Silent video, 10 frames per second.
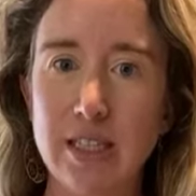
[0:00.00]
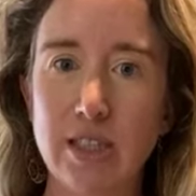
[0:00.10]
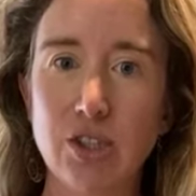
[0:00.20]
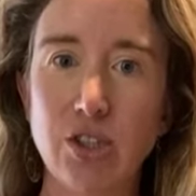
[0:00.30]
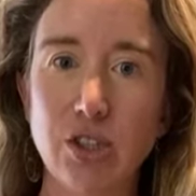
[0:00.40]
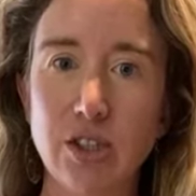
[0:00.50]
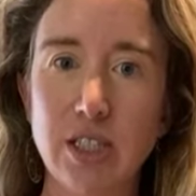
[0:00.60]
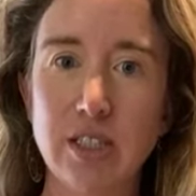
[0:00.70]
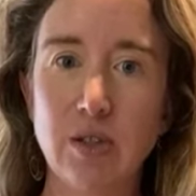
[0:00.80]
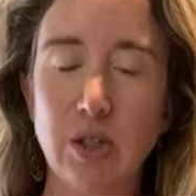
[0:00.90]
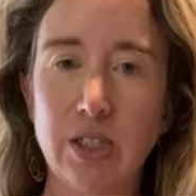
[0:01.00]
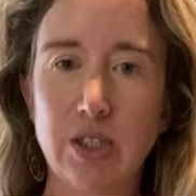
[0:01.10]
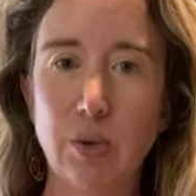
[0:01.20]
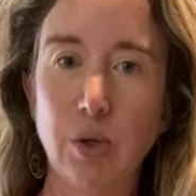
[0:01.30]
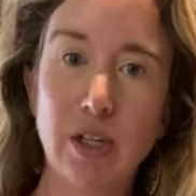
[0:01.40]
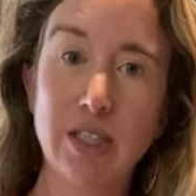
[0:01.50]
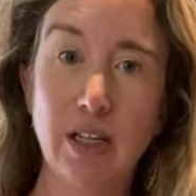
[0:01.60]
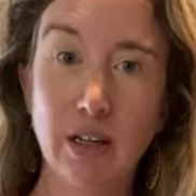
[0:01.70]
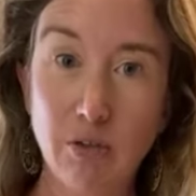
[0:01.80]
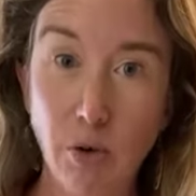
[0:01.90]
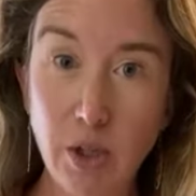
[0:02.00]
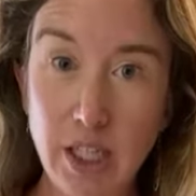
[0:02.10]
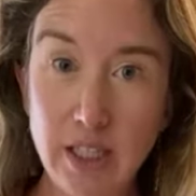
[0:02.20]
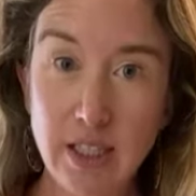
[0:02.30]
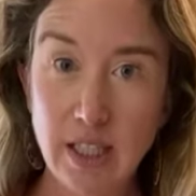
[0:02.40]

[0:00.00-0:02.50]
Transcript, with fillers: The sugar is going to work as an exfoliant